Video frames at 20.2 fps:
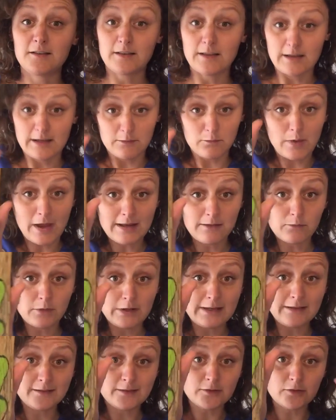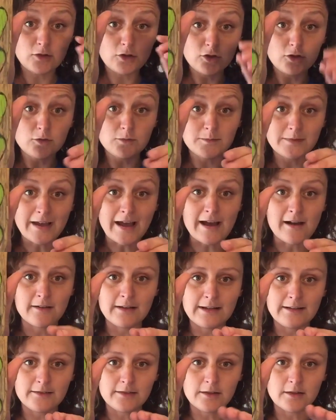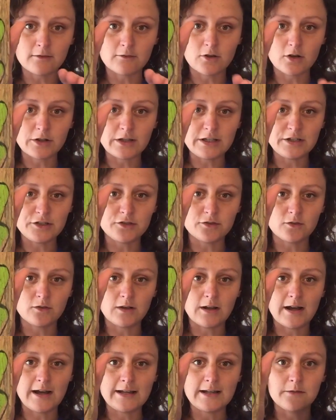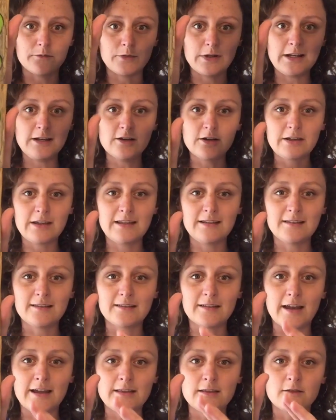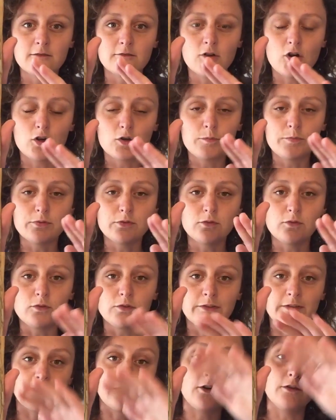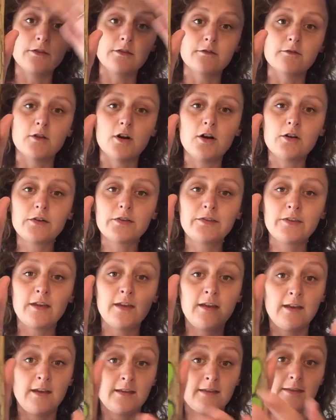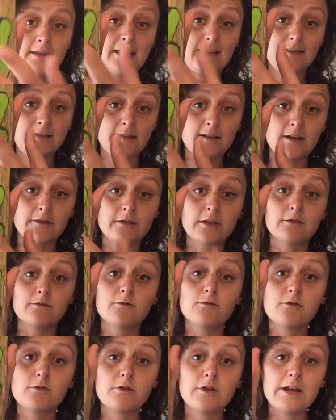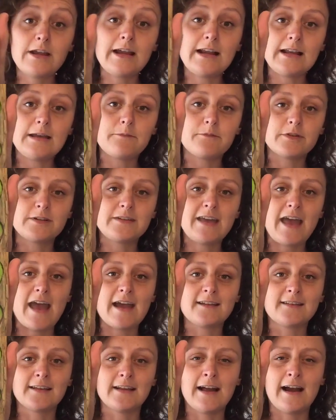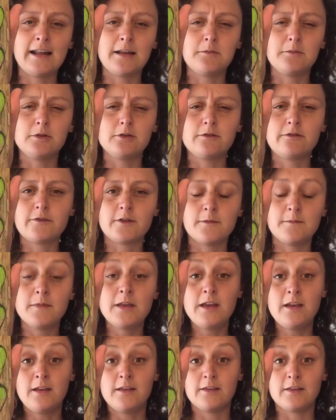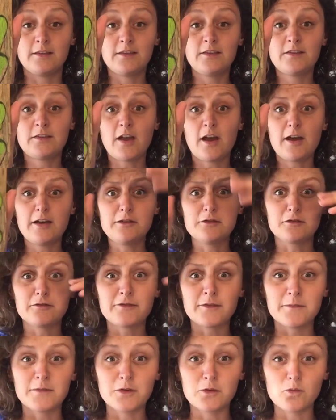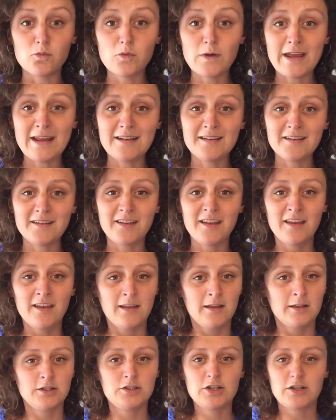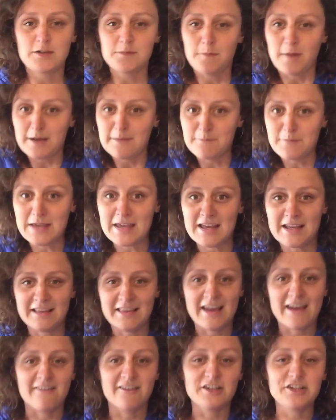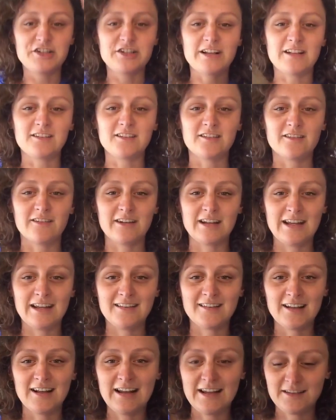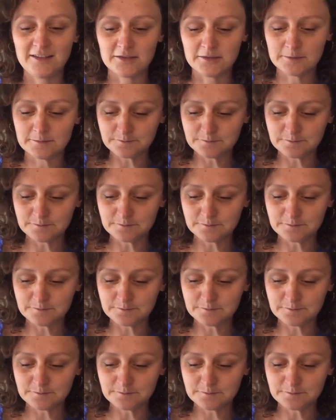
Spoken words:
when we zoom down into the rocky shoreline and we look inside the rock pools and on the rocks, this stuff can really protect an animal from the sun or from the wind just by being there and sheltering it a little.